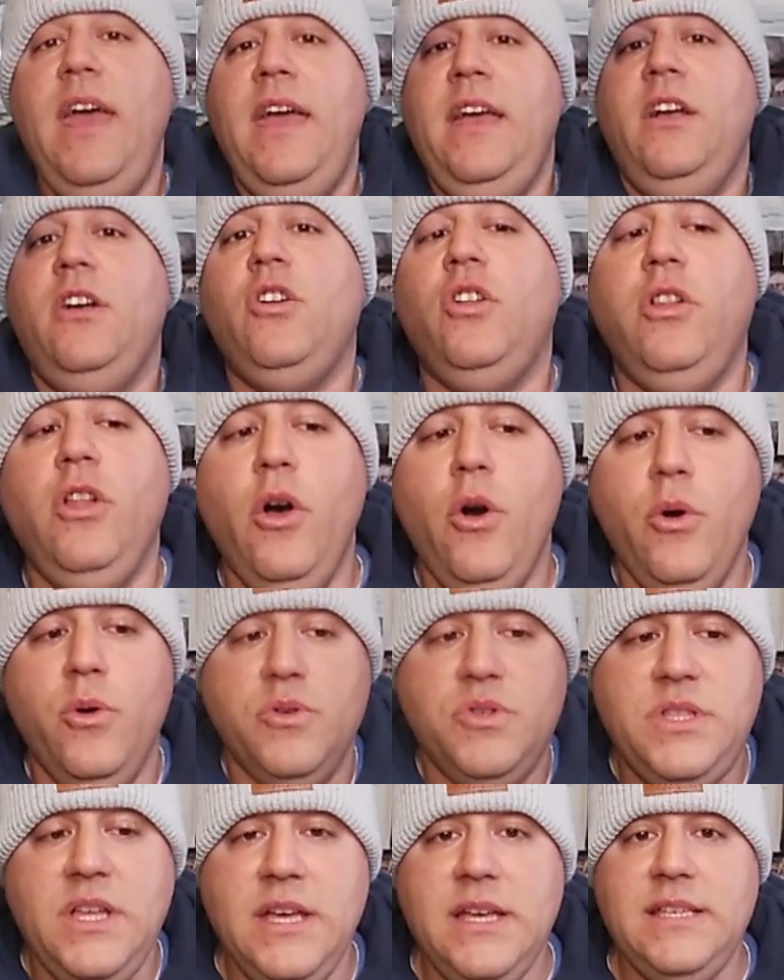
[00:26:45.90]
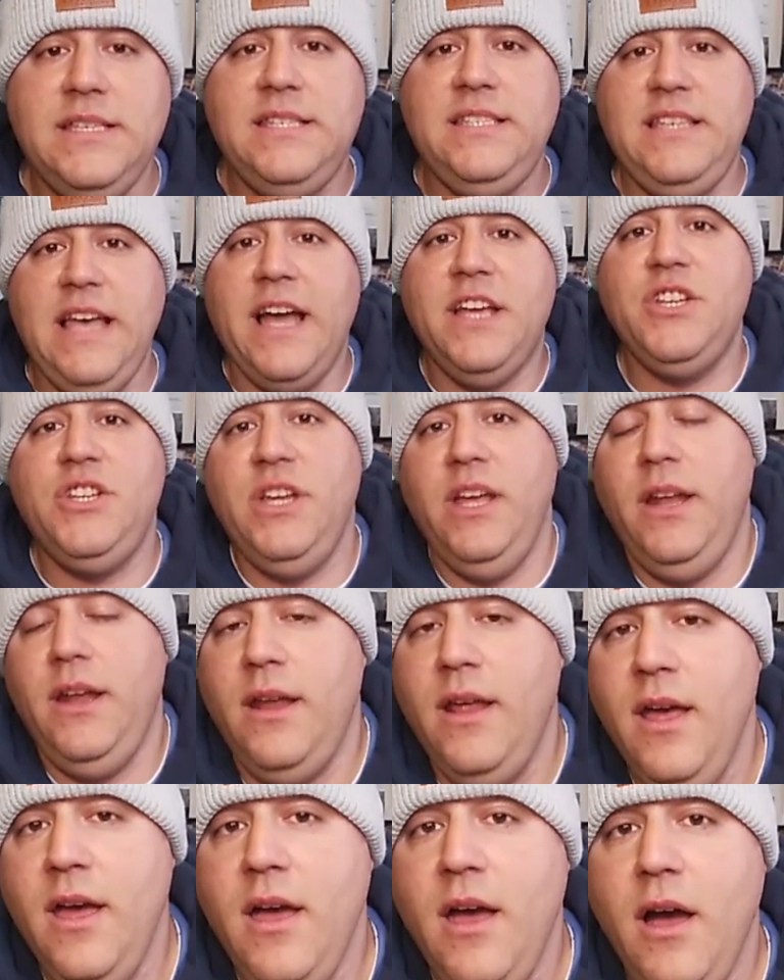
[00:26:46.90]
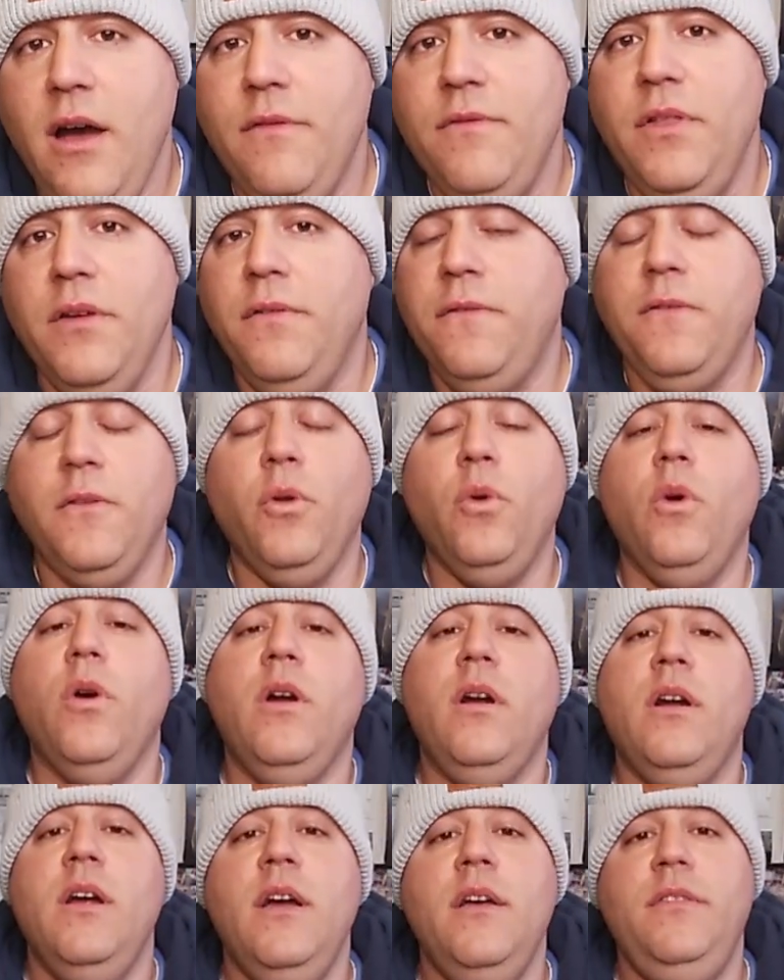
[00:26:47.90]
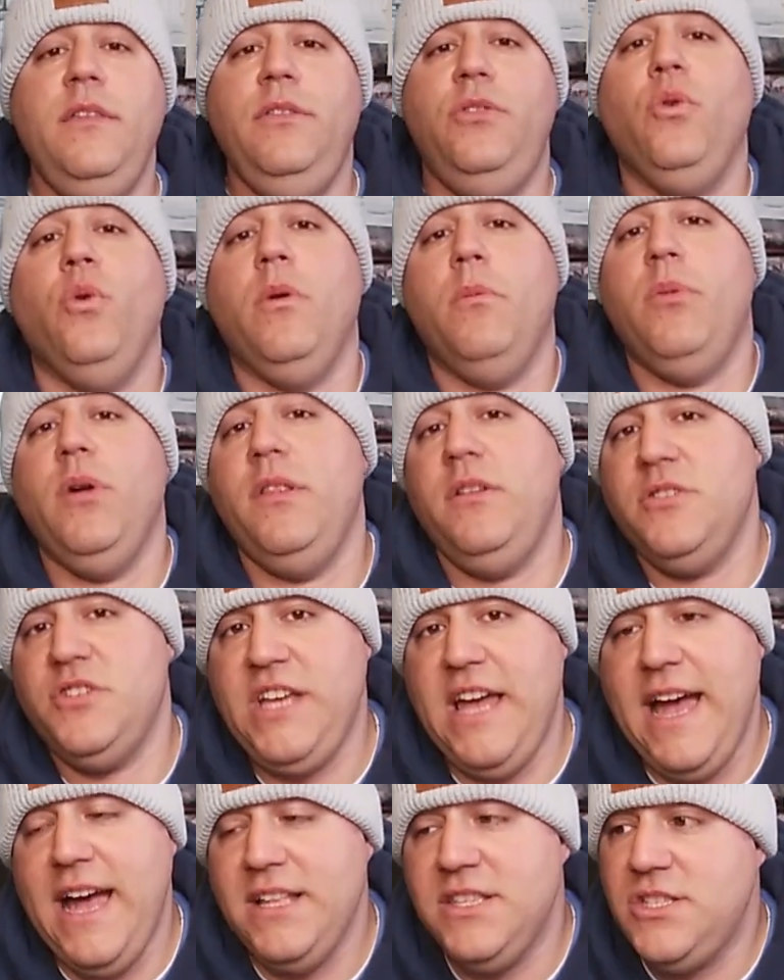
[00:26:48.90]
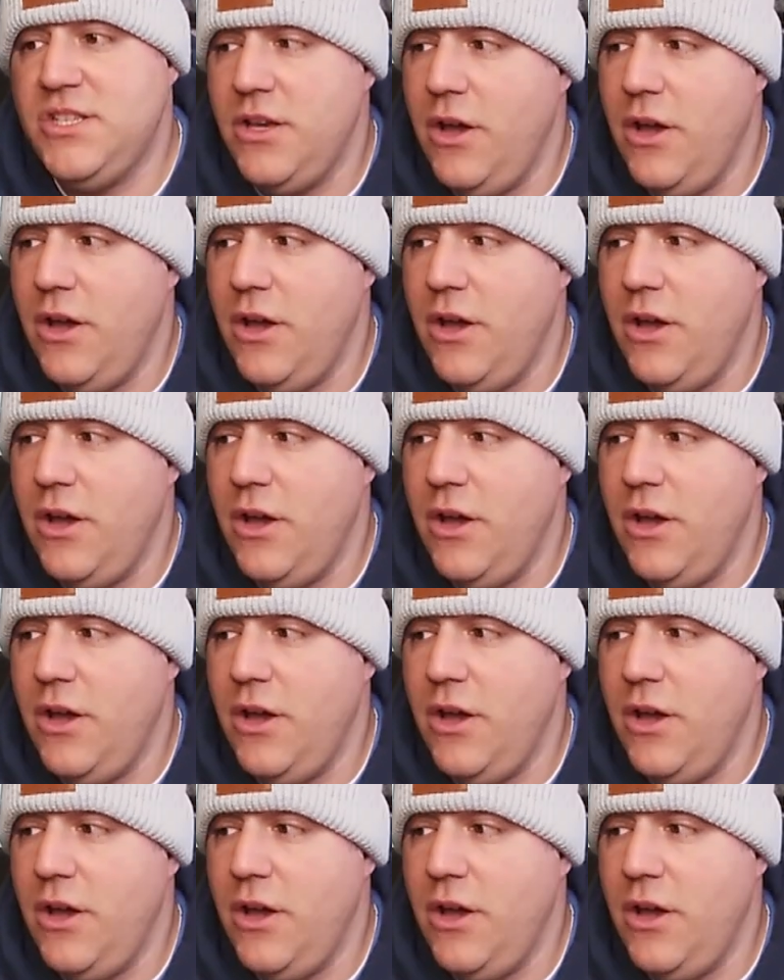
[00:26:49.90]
enclosed section of the floor that Thorn Brothers had.